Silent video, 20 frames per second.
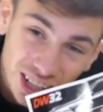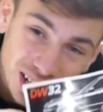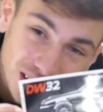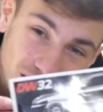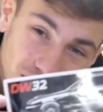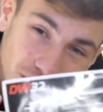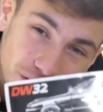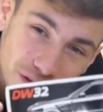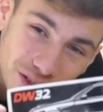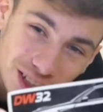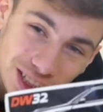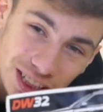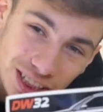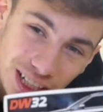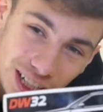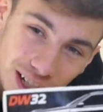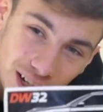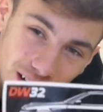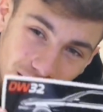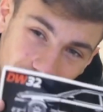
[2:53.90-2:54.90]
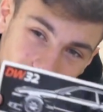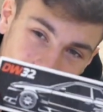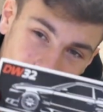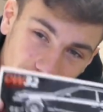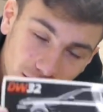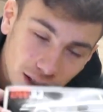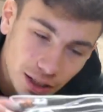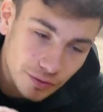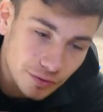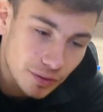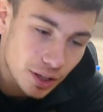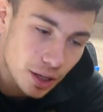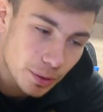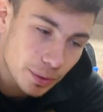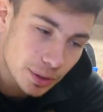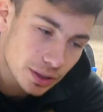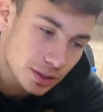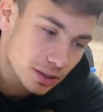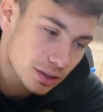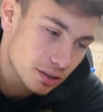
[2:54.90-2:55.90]
Got a free sticker, even though
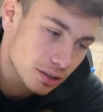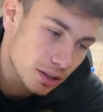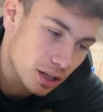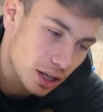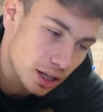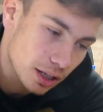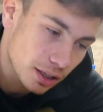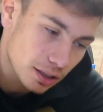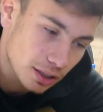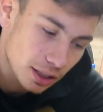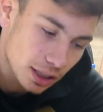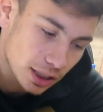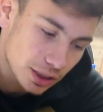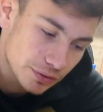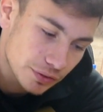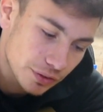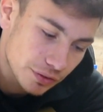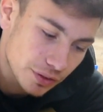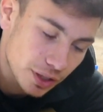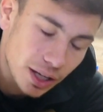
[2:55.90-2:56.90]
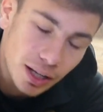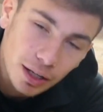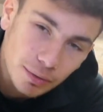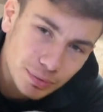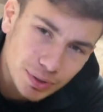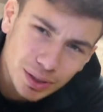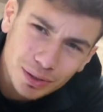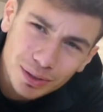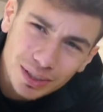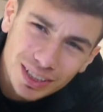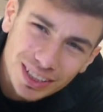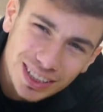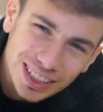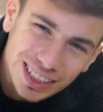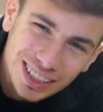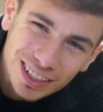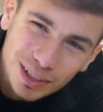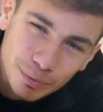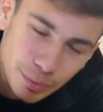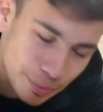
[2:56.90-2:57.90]
it's like an S15, I'm still going to
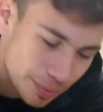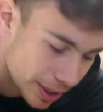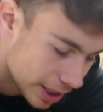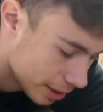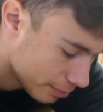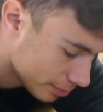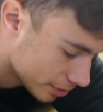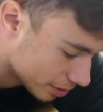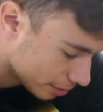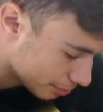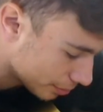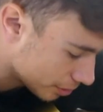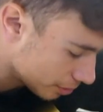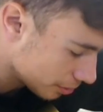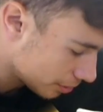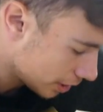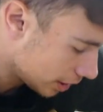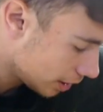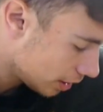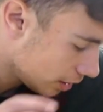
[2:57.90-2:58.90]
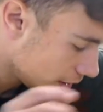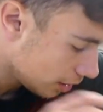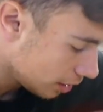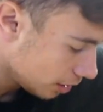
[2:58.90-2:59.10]
stick it on my BM because I'm a cool kid.